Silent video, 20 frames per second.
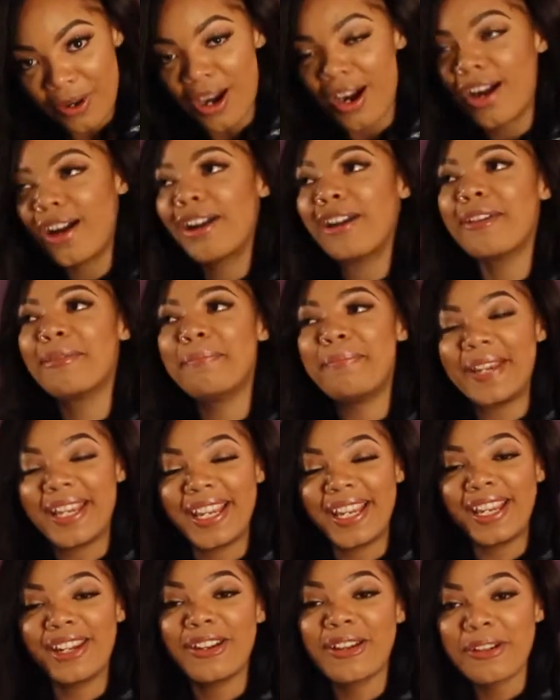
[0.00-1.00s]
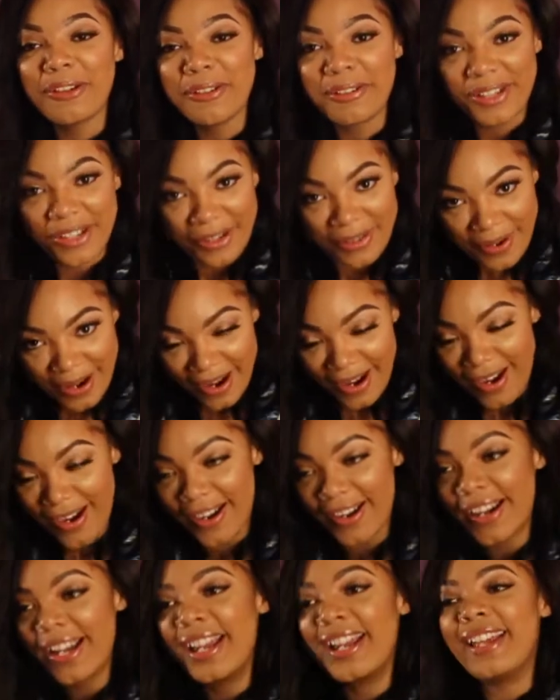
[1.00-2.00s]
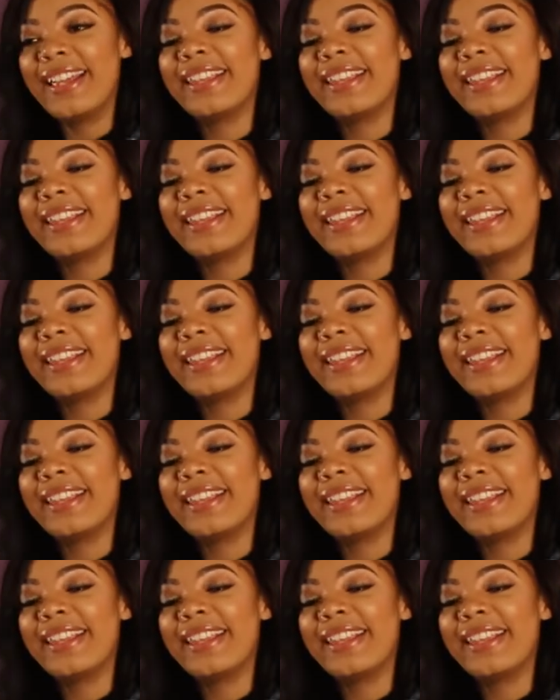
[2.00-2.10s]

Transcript: are. Be who you are.